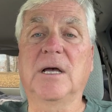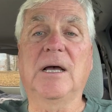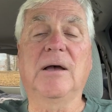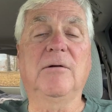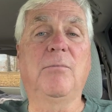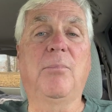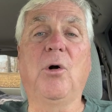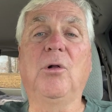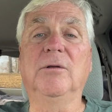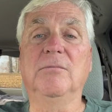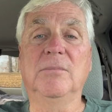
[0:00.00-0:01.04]
I would
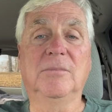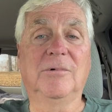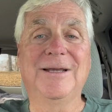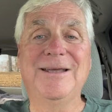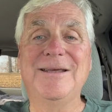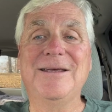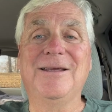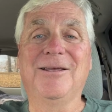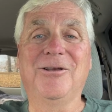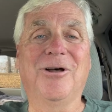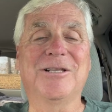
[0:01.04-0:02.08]
bold them.
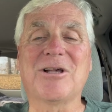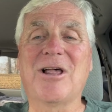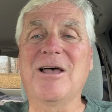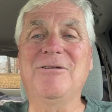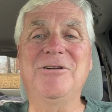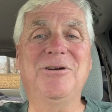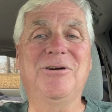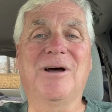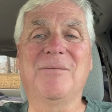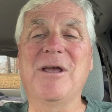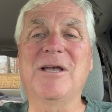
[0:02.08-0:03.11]
You know, that's all I would do.
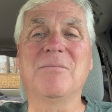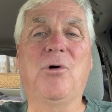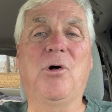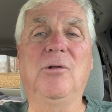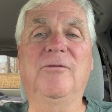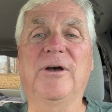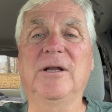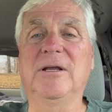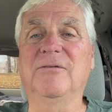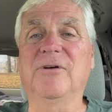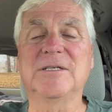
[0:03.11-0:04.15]
I'd make them bold if I,
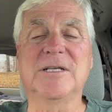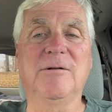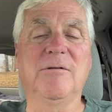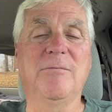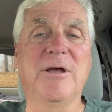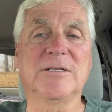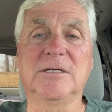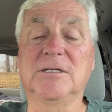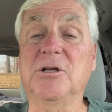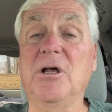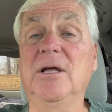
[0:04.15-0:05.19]
if I sent them a message.
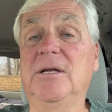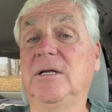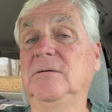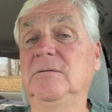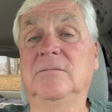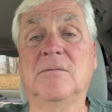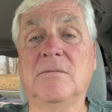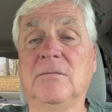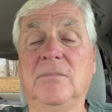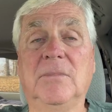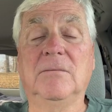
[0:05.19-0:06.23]
That's all I did.
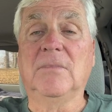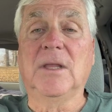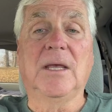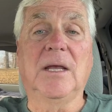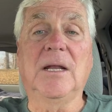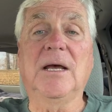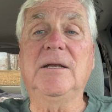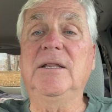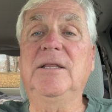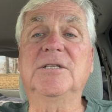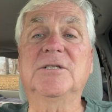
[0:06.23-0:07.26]
And I
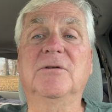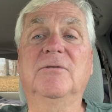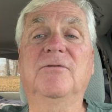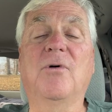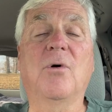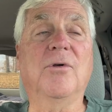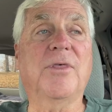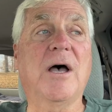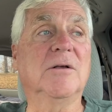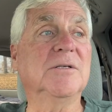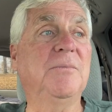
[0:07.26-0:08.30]
did this through
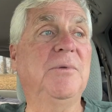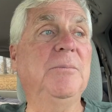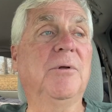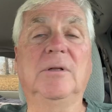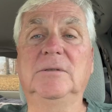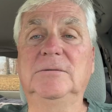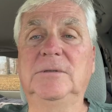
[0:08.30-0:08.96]
4,000 people.